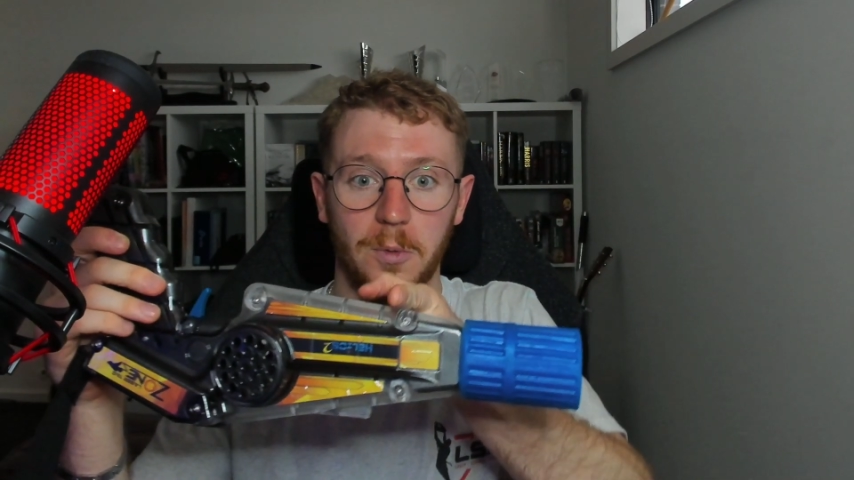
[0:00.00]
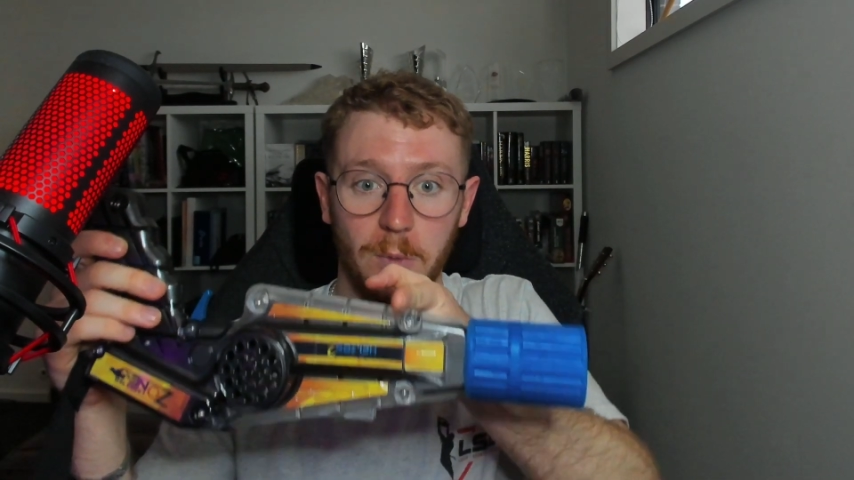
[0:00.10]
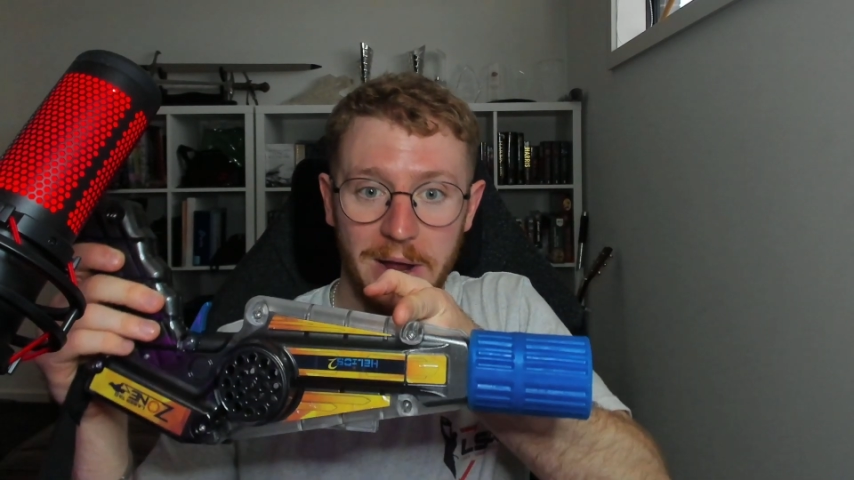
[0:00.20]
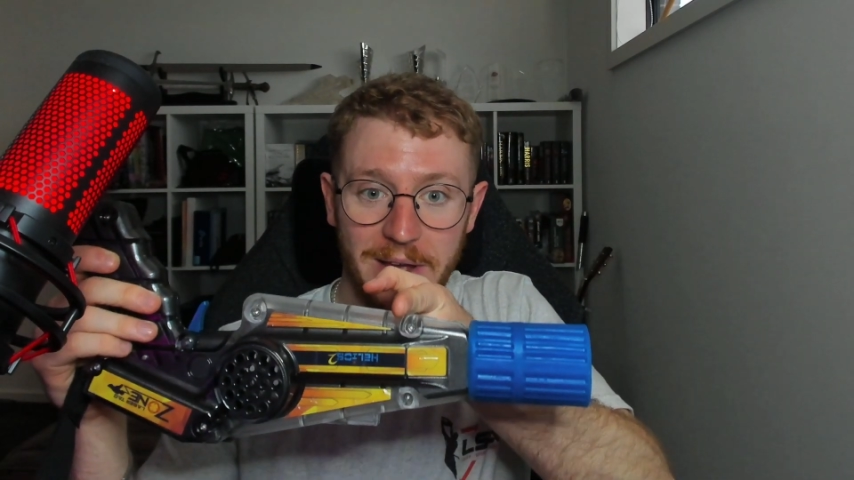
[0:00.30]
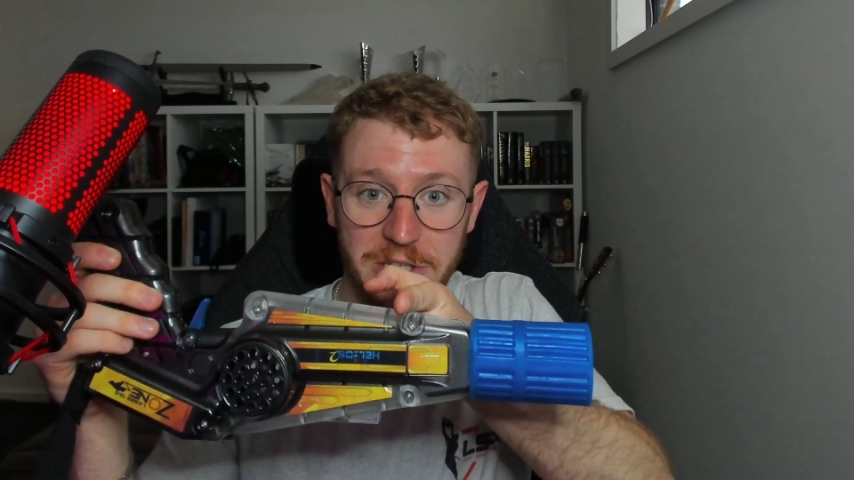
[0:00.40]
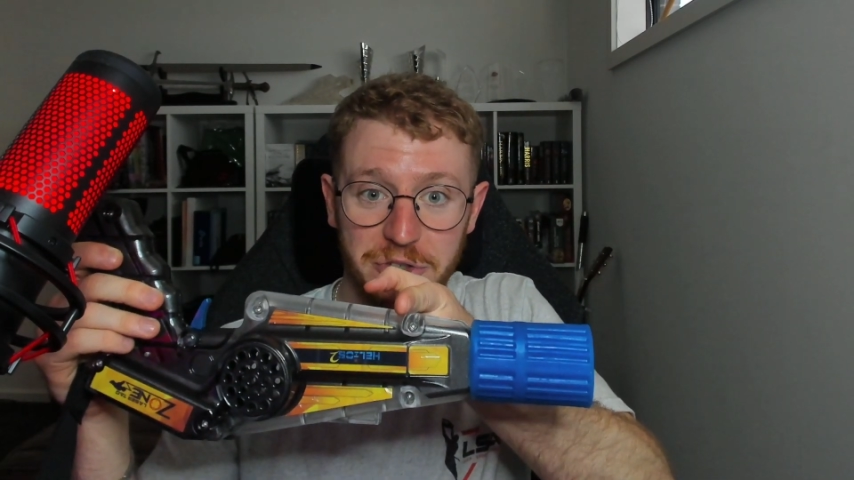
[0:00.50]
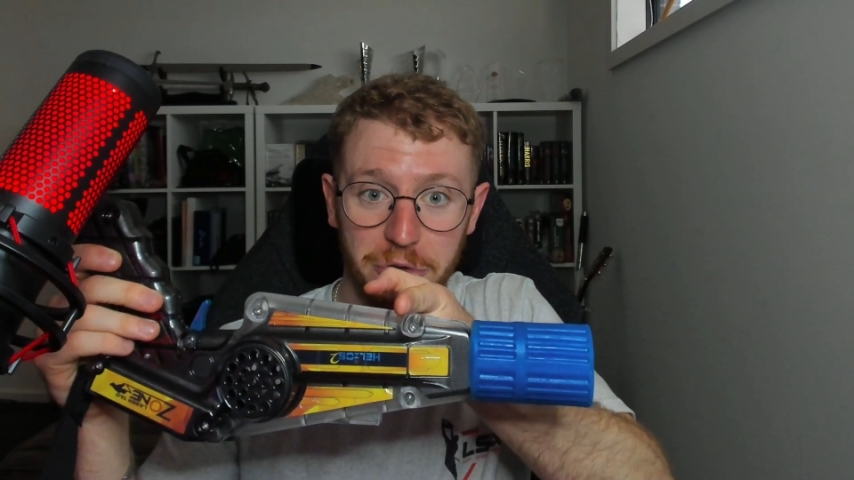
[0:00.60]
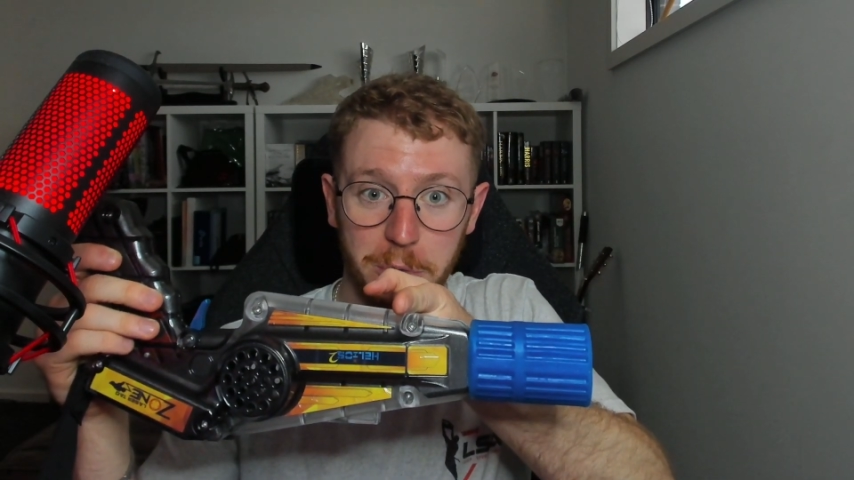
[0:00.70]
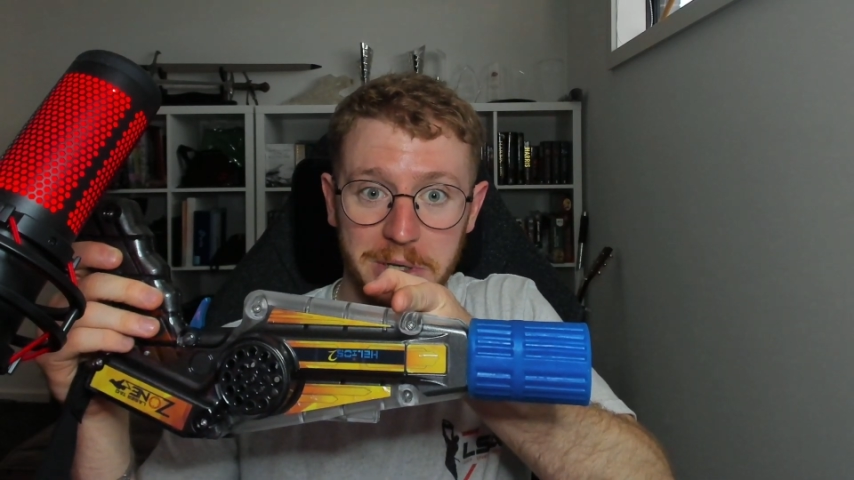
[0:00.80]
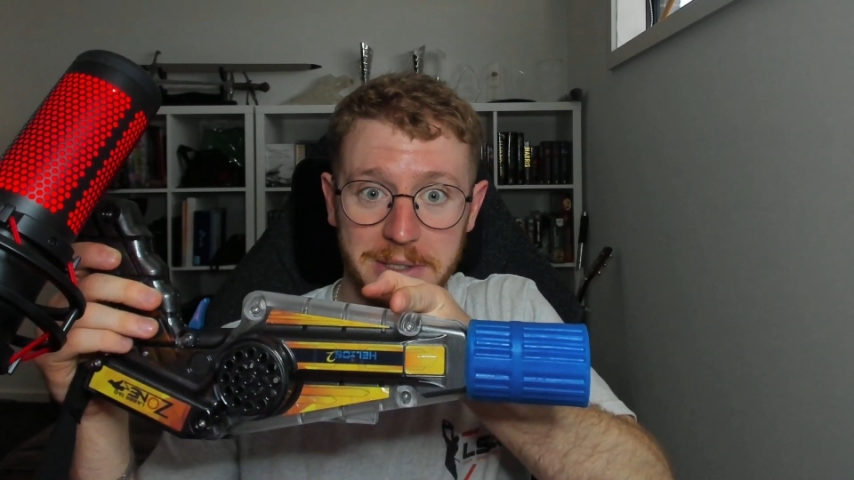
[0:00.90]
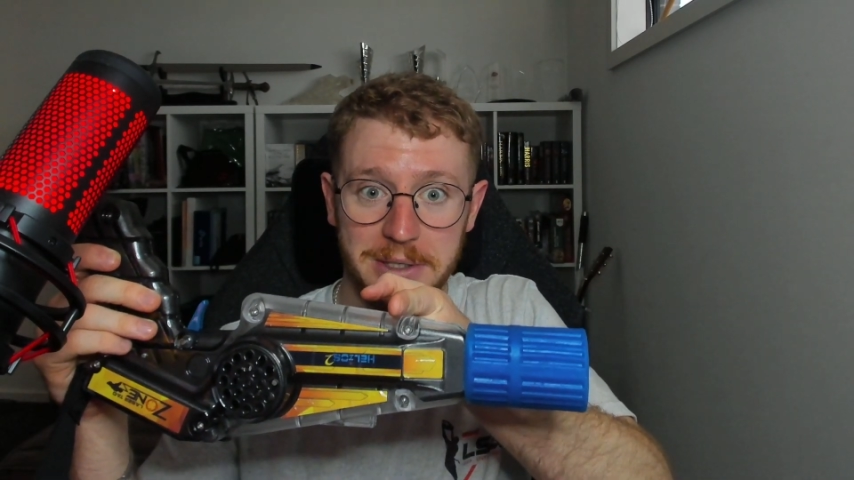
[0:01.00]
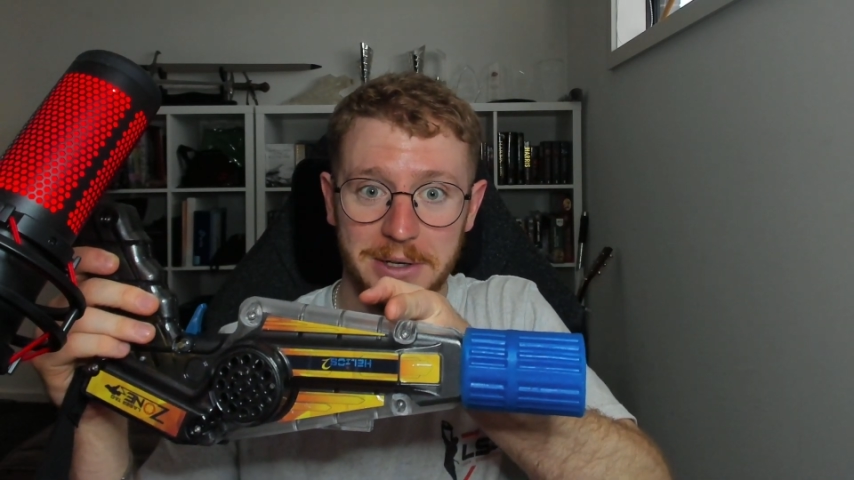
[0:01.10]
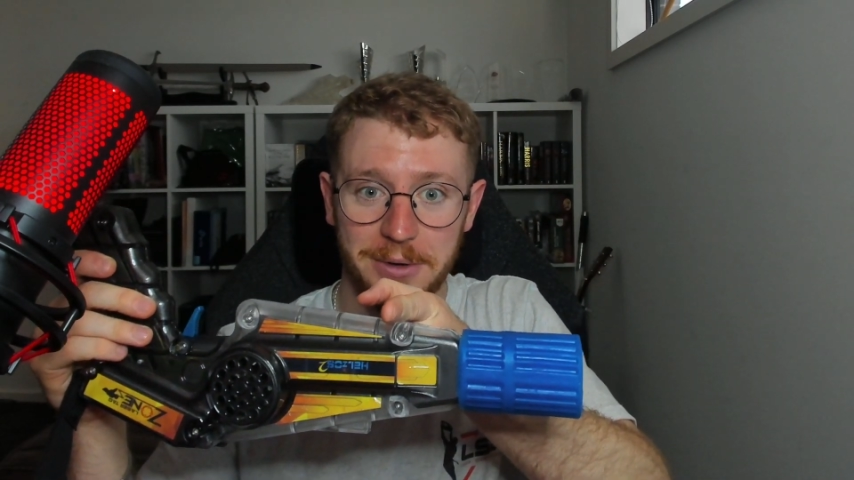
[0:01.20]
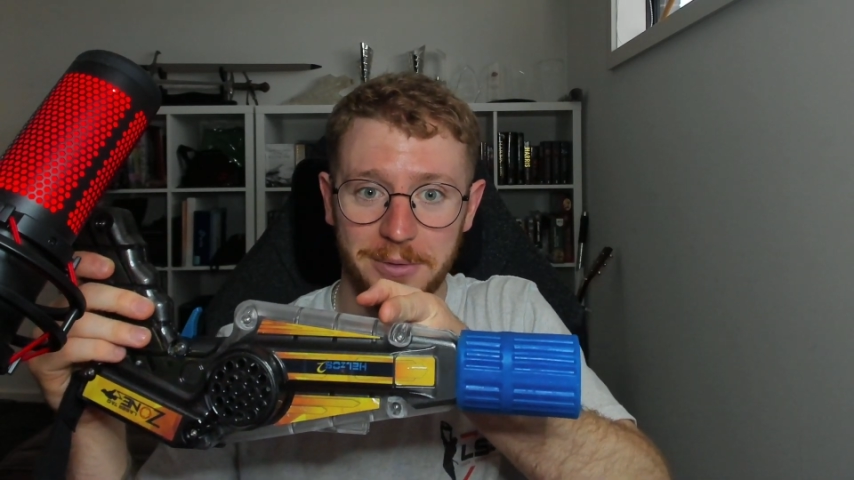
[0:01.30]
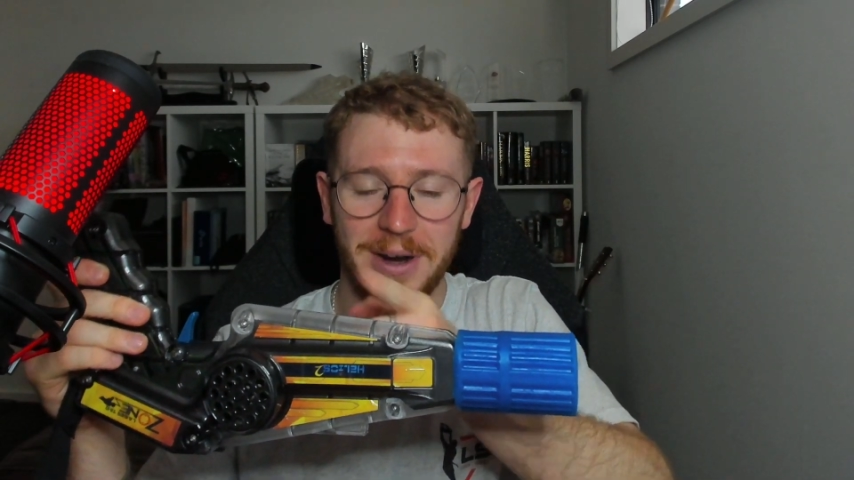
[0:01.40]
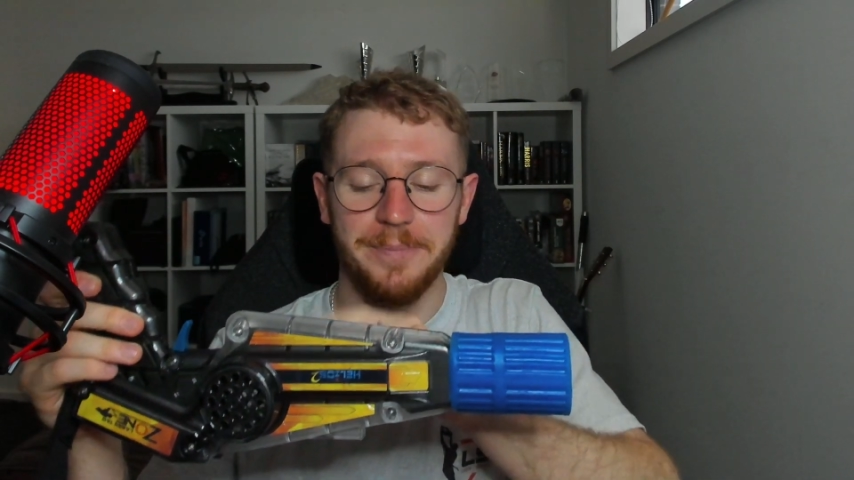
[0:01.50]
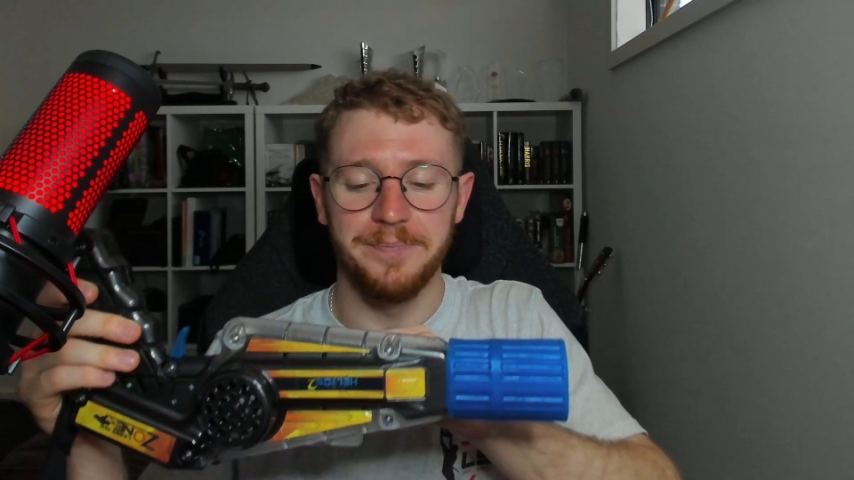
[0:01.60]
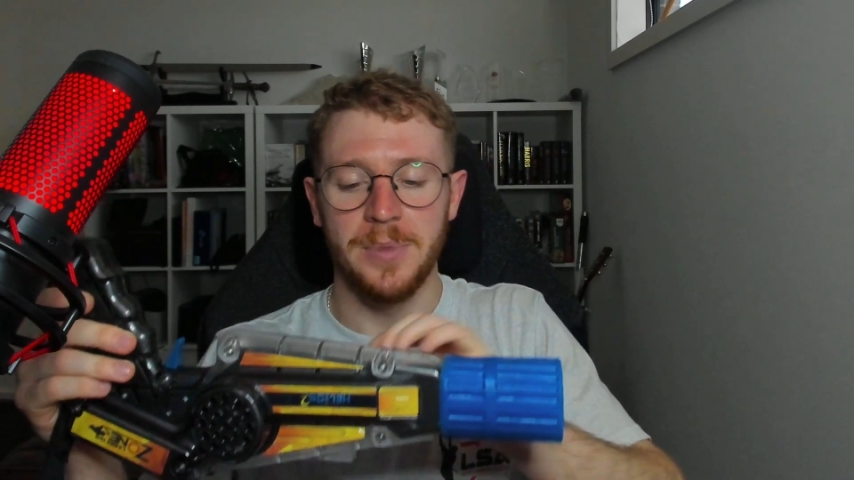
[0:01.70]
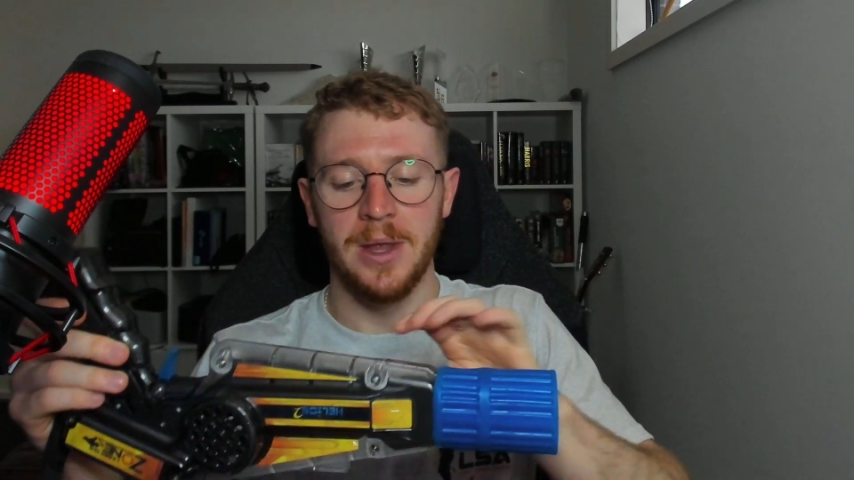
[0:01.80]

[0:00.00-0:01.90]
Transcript: where that screw is, right?